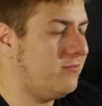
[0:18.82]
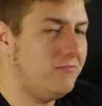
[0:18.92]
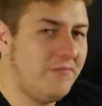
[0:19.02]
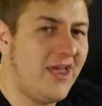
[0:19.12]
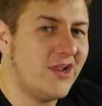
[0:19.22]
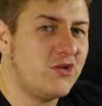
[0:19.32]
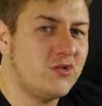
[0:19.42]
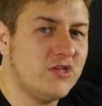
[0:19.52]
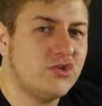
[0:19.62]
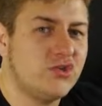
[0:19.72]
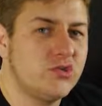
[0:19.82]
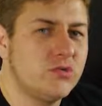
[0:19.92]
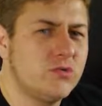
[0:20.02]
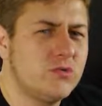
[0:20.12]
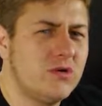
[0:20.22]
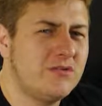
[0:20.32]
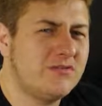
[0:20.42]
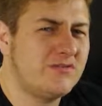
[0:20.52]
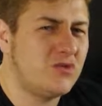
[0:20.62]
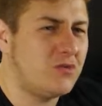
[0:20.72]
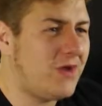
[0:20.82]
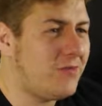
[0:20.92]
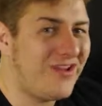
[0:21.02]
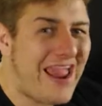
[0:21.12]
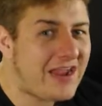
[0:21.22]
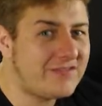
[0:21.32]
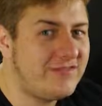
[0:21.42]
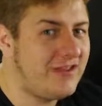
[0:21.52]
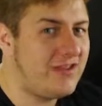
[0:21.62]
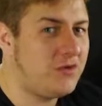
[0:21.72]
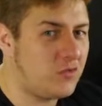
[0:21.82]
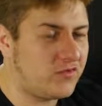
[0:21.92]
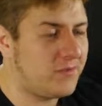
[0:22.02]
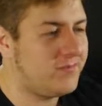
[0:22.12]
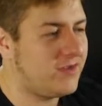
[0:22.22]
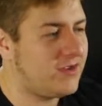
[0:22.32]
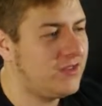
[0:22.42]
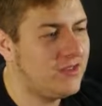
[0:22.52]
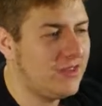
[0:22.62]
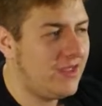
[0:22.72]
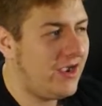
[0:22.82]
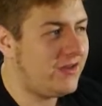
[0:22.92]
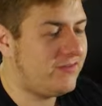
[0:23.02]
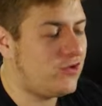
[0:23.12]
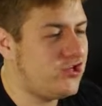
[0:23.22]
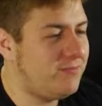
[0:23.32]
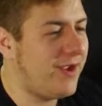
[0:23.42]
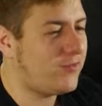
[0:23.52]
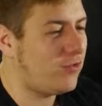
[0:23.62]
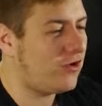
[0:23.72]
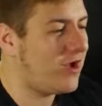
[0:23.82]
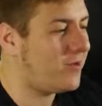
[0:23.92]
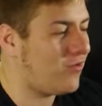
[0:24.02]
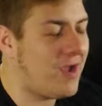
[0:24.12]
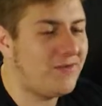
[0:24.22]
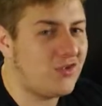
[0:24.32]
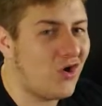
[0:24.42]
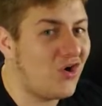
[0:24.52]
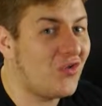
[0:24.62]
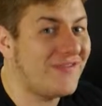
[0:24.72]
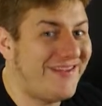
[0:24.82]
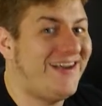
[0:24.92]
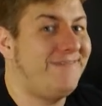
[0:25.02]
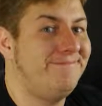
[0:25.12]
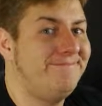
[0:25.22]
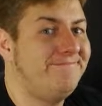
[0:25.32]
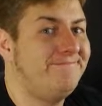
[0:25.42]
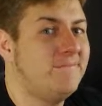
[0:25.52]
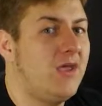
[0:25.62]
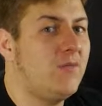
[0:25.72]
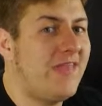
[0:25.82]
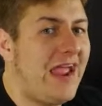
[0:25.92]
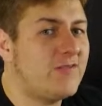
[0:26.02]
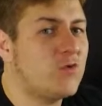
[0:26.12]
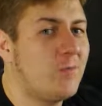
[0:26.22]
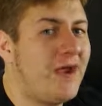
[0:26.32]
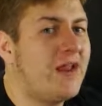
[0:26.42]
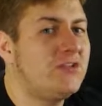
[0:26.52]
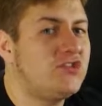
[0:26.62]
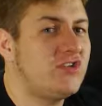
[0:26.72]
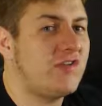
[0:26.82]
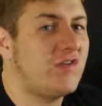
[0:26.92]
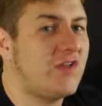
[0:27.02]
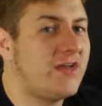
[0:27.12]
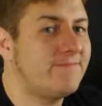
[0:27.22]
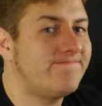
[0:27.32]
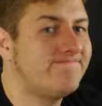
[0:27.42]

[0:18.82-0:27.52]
medical issue due to maybe an accident or something, and so she makes origami rabbits all the time. And when they ask her about it, she's just like...